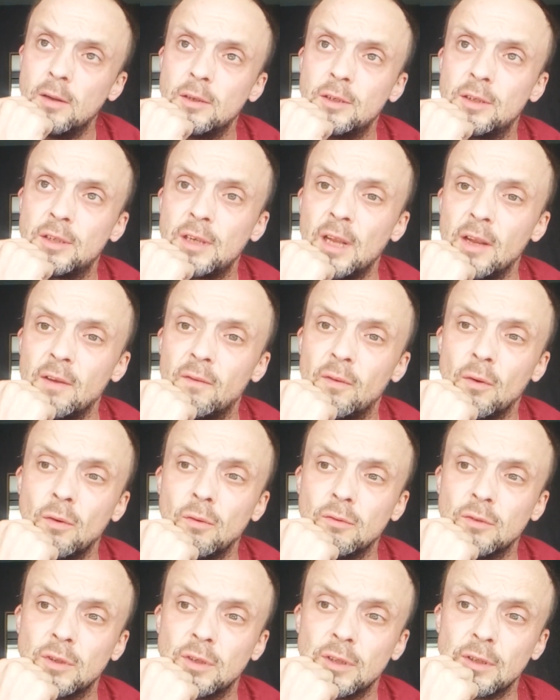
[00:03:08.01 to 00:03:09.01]
Steve
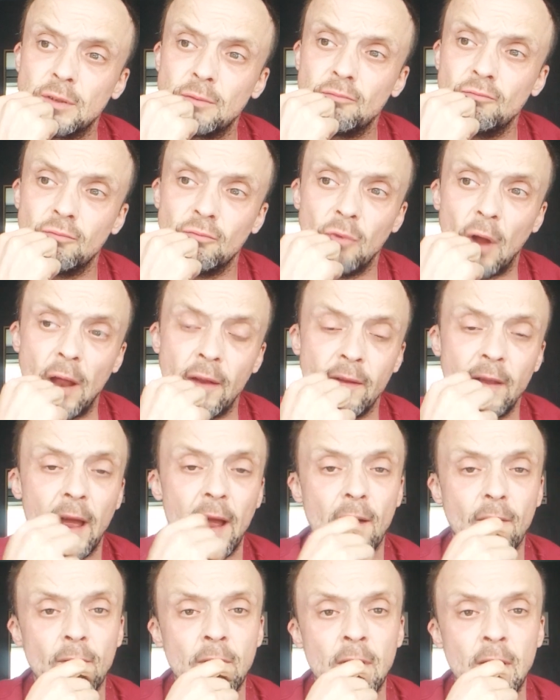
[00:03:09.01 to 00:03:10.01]
Rules just ran
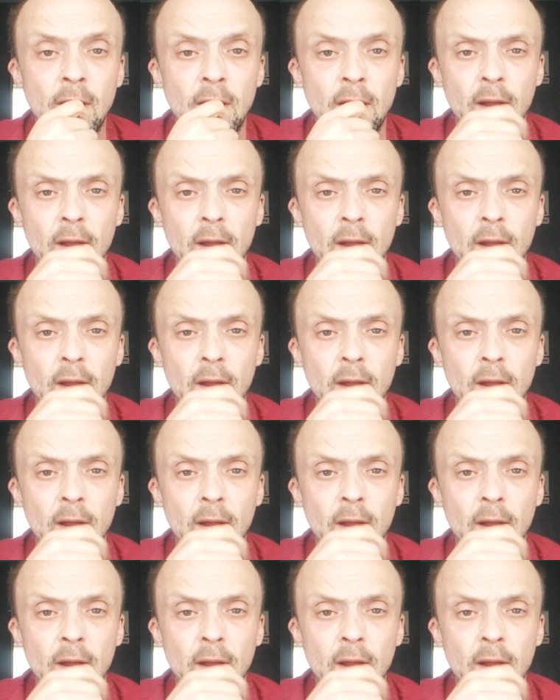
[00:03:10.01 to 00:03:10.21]
down.